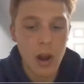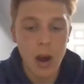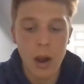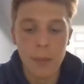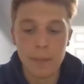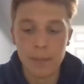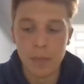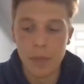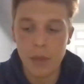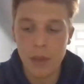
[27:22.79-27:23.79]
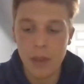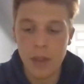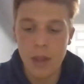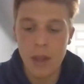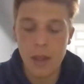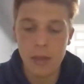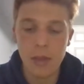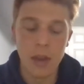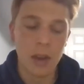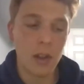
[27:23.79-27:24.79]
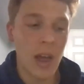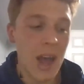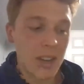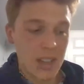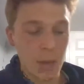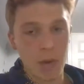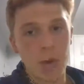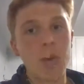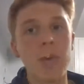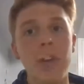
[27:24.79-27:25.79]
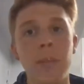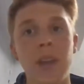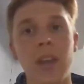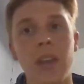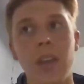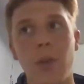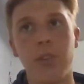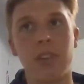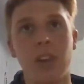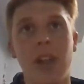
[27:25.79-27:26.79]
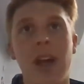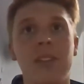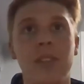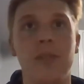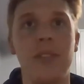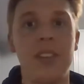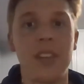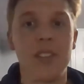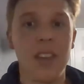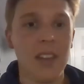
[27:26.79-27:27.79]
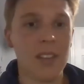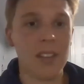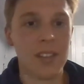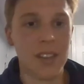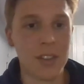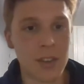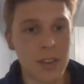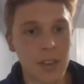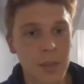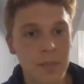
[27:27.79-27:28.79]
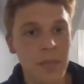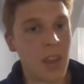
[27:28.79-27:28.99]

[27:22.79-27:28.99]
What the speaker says: The class that recruited me, it was a class of 16 seniors.